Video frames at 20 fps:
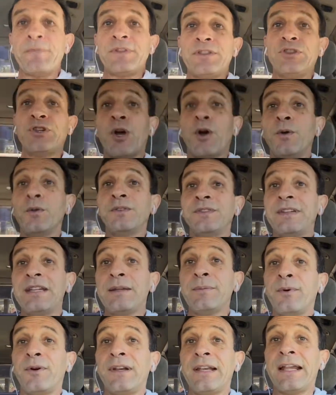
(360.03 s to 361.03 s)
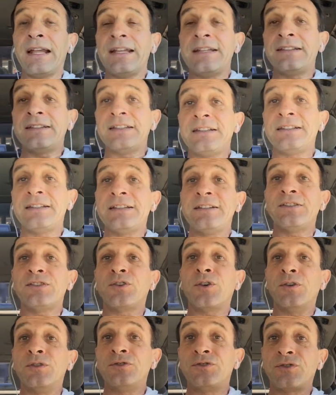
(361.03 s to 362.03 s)
Those evil entities
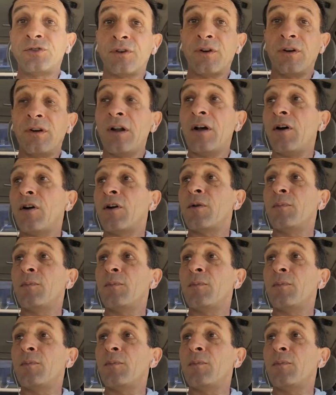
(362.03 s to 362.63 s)
control our